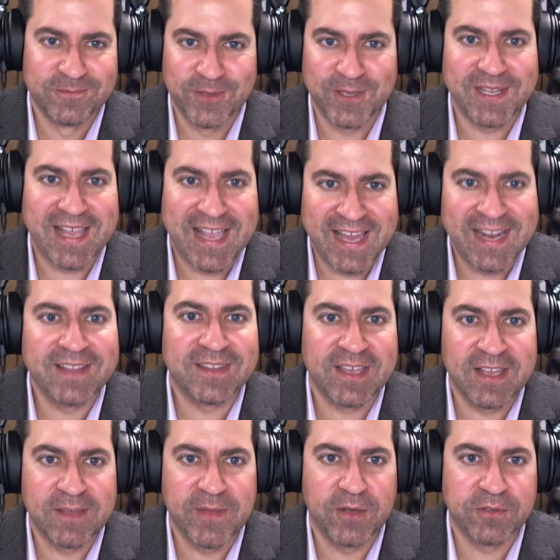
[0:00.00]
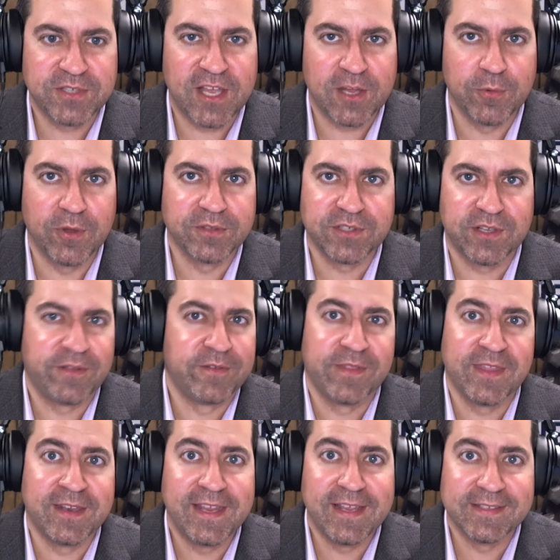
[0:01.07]
really anything about Jack Welch other
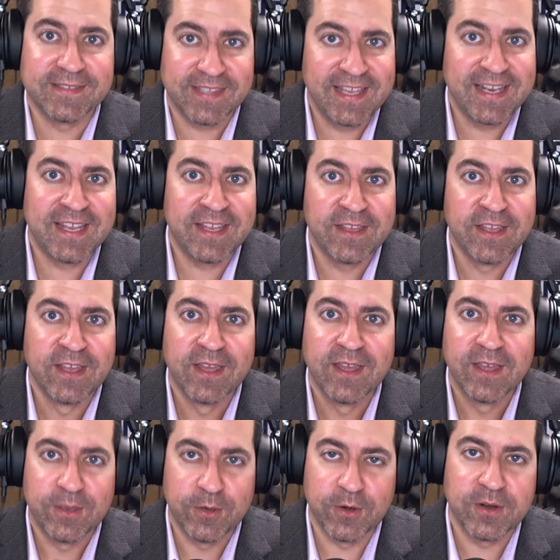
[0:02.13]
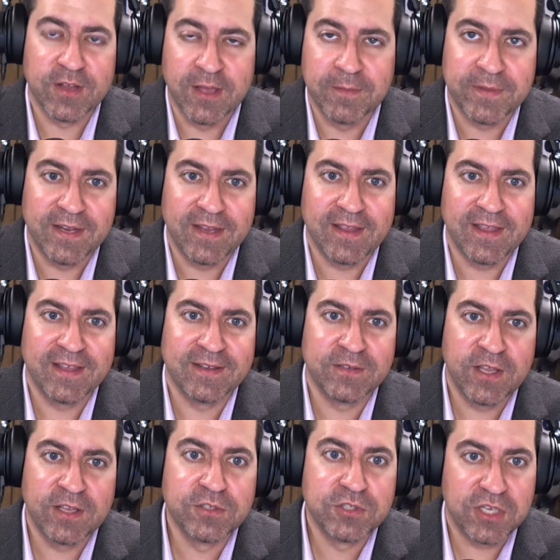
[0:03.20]
than he is leading your company
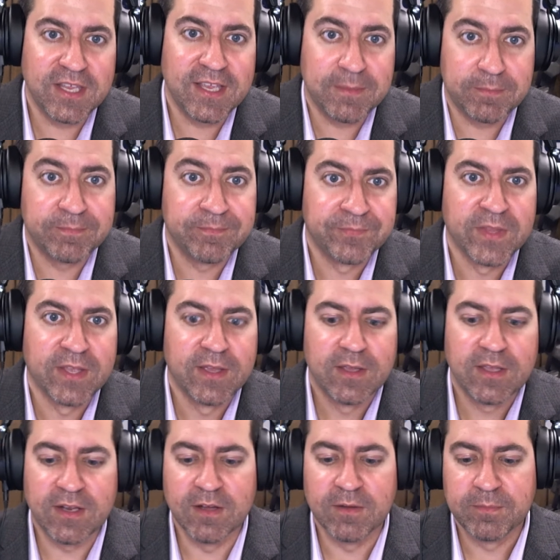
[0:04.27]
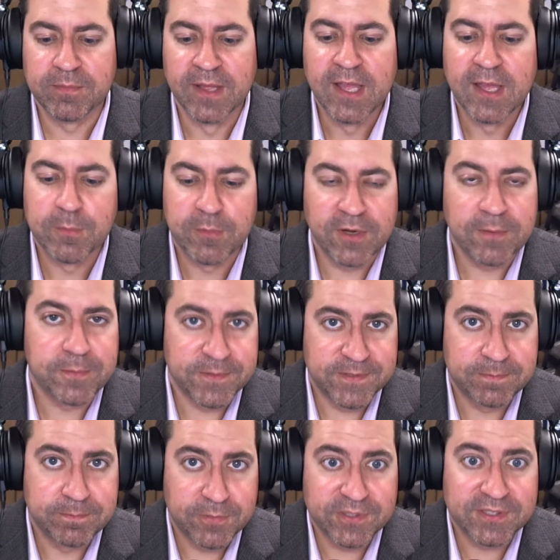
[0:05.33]
in, in GE, you know, pretty pre-
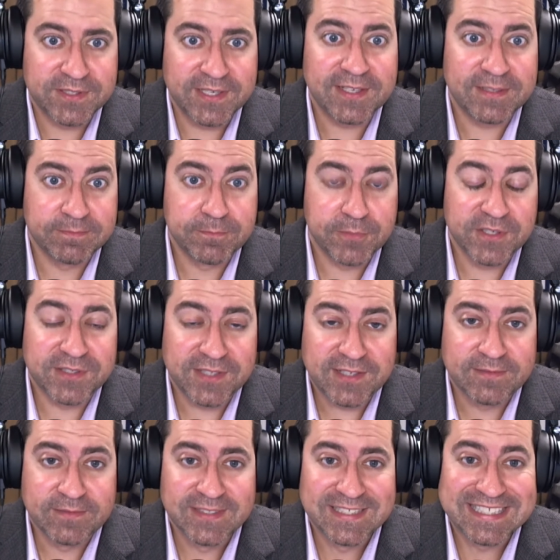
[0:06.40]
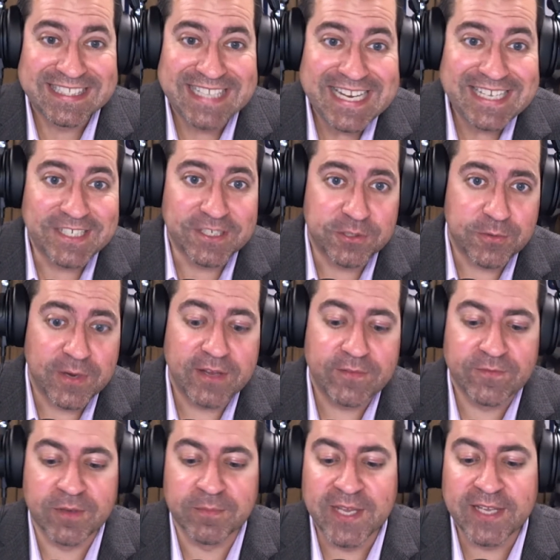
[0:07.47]
pre- pre- stages,
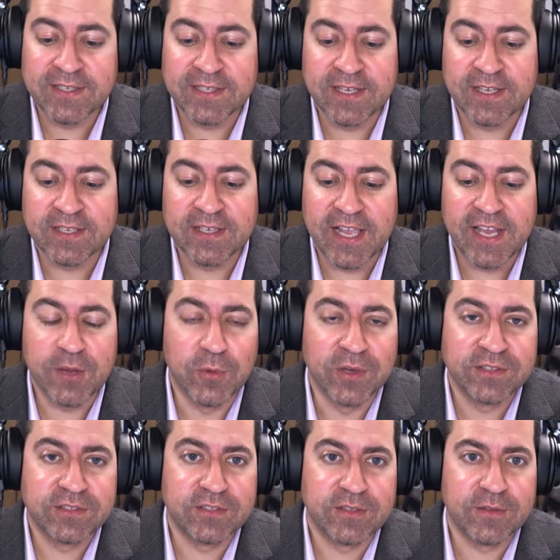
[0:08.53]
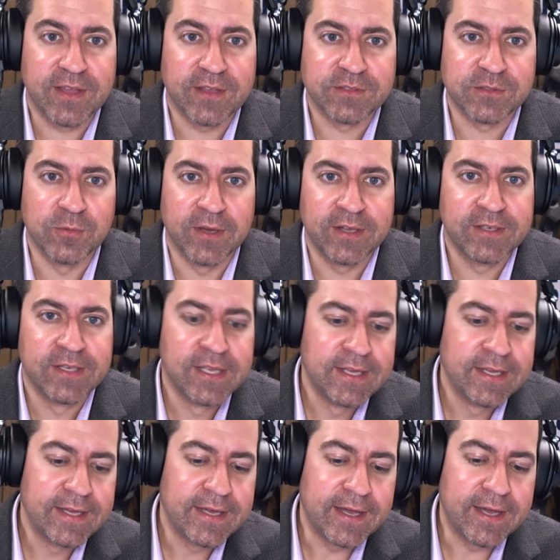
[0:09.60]
right? From 1981 to 2001.
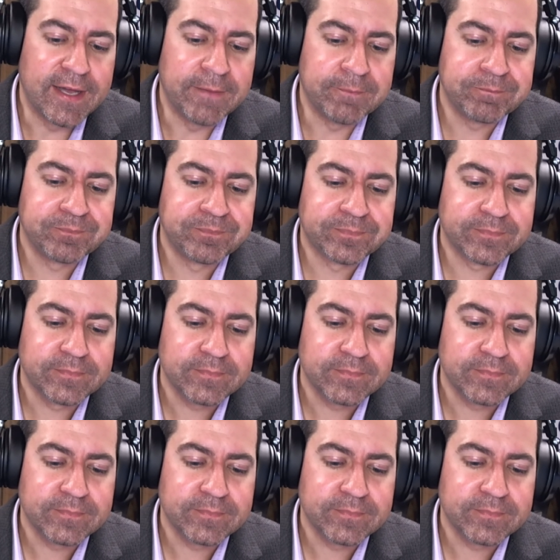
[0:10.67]
Um,